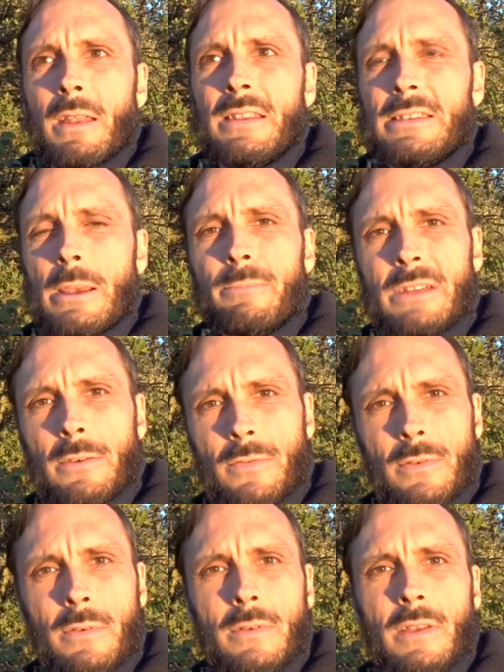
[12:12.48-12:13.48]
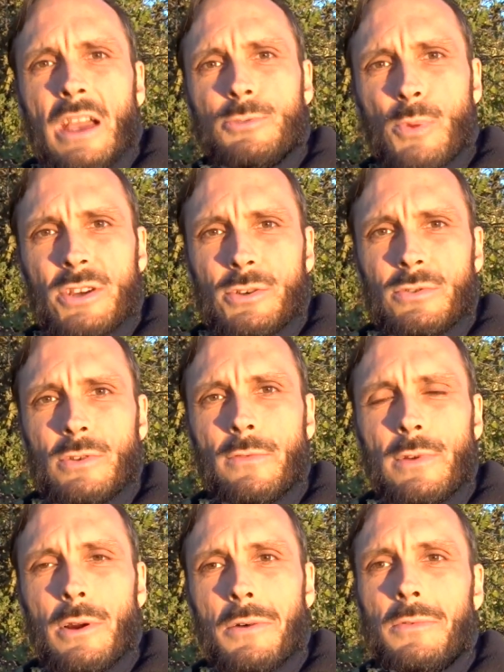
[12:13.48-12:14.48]
deceptive expressions of
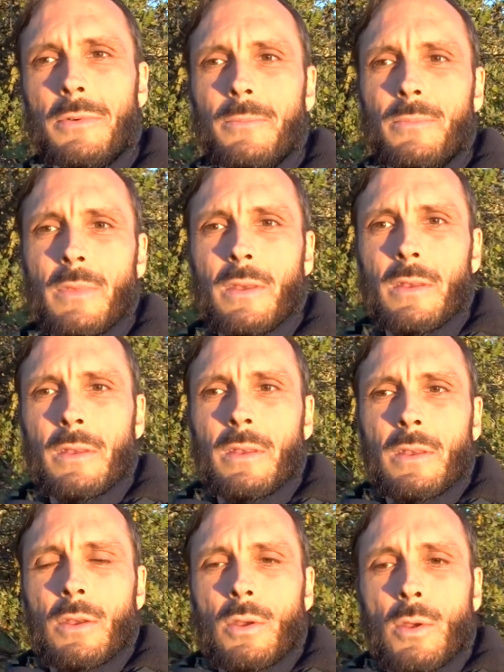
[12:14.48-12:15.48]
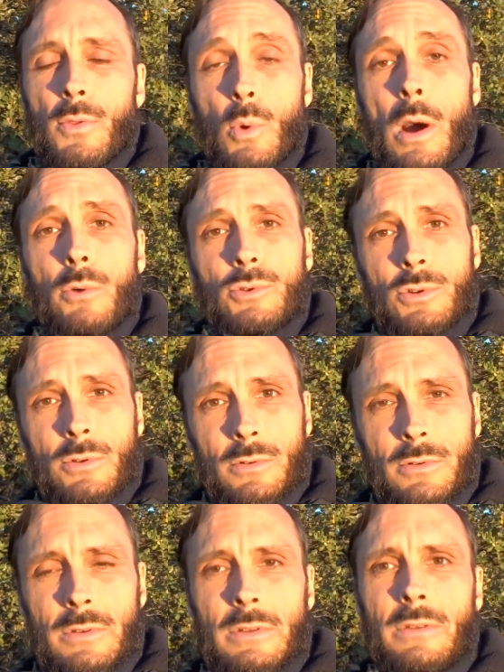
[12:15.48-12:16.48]
love throughout
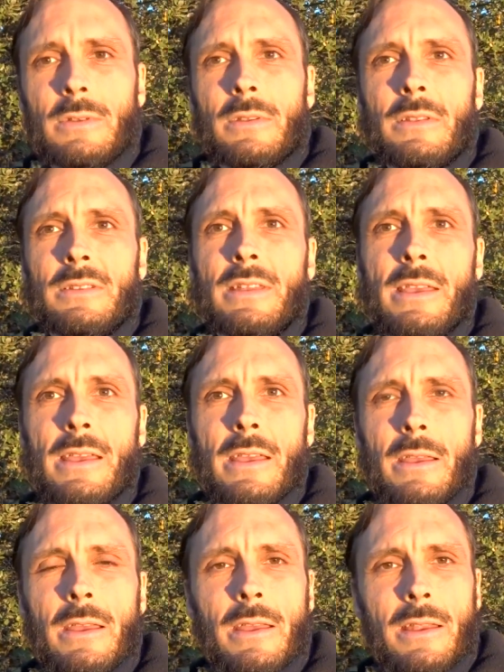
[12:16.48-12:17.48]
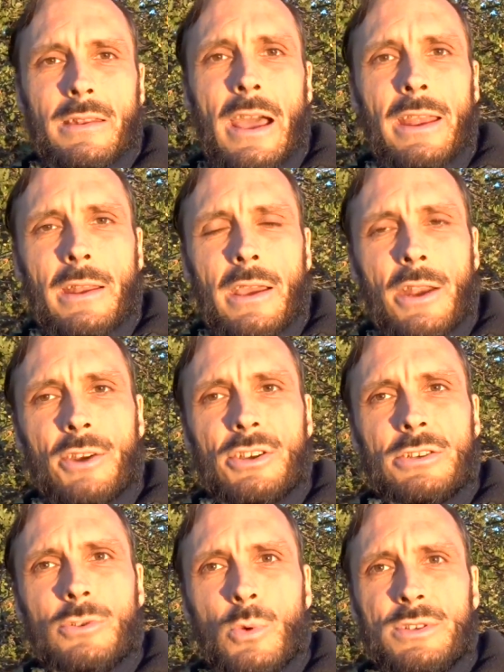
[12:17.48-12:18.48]
the 9
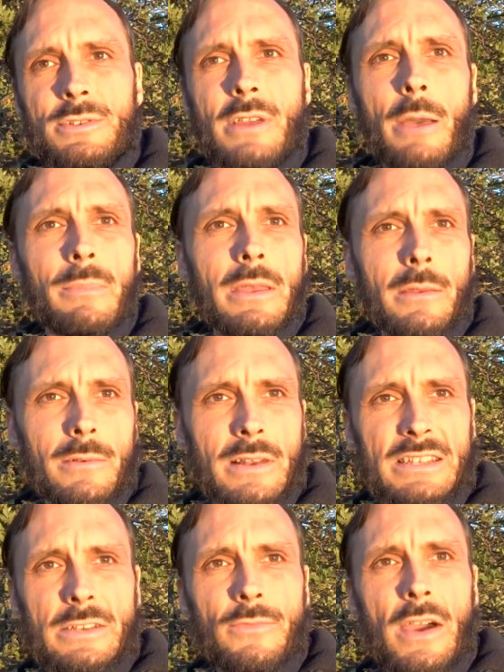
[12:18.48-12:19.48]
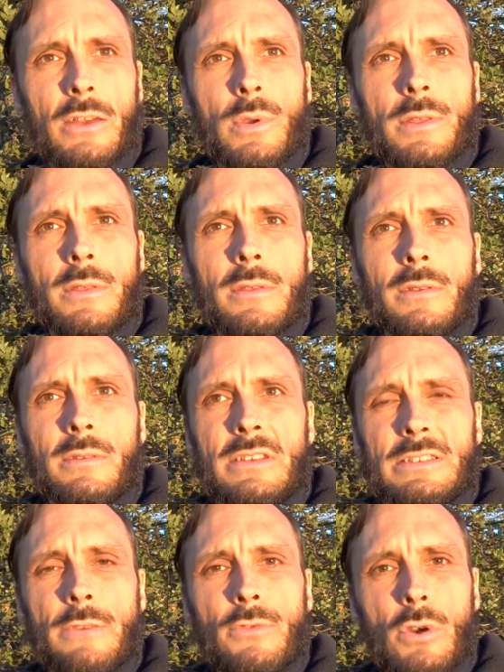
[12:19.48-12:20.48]
energies, which can be classified with the
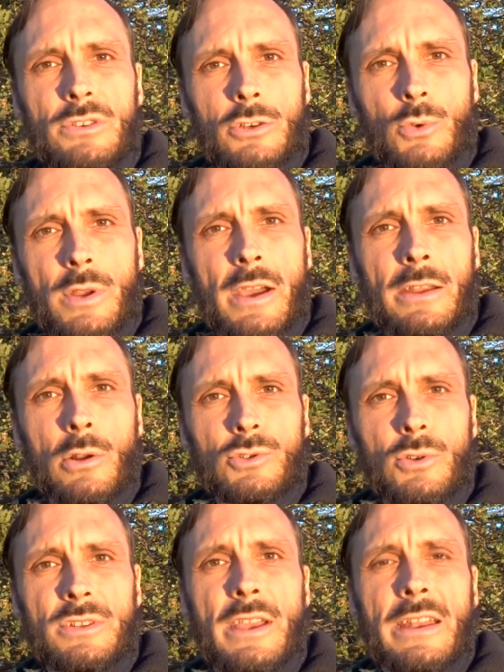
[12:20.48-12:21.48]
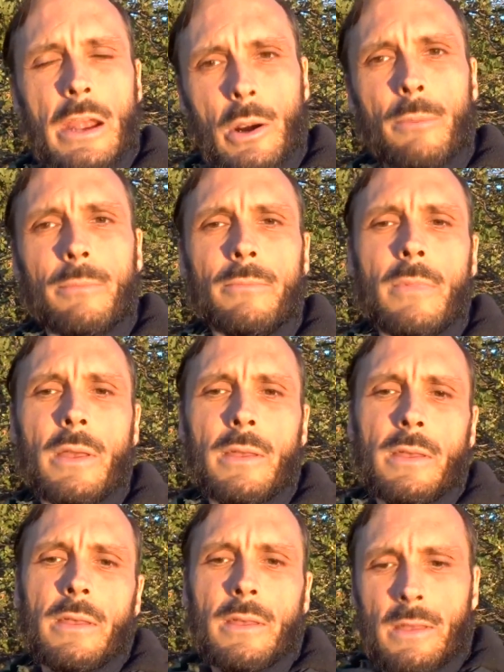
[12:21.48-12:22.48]
Sephirotic tree and also the Enneagram.
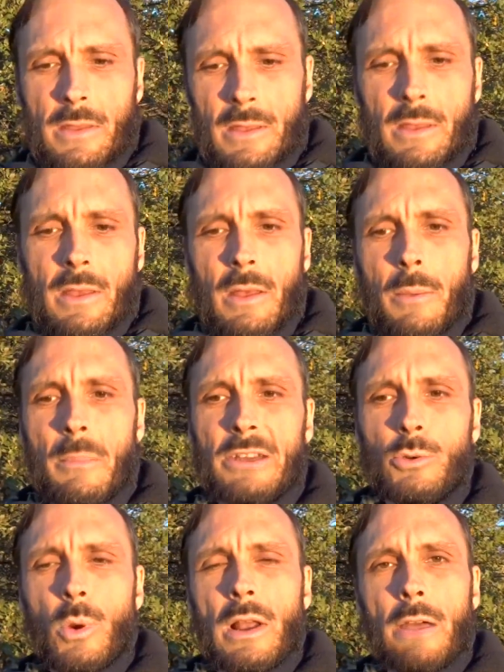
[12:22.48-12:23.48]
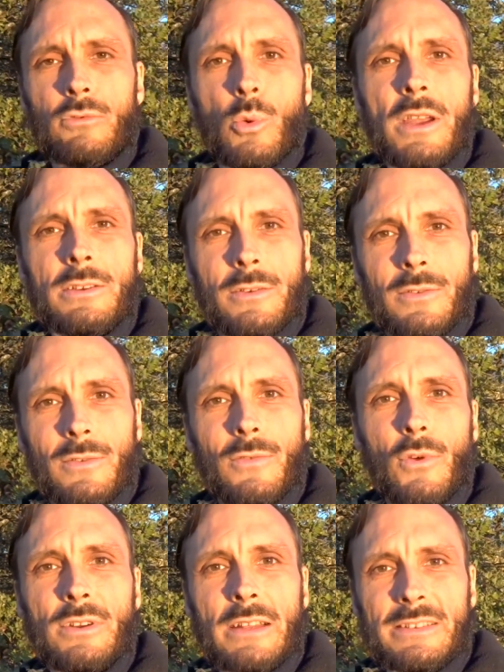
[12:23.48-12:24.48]
But you will have to wait
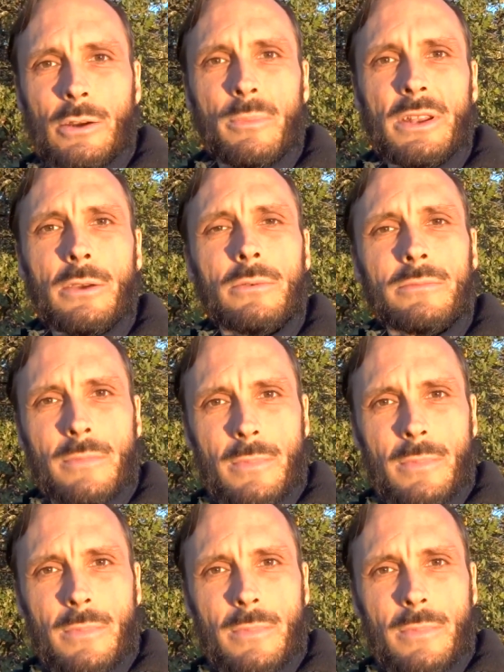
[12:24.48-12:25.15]
for that second video.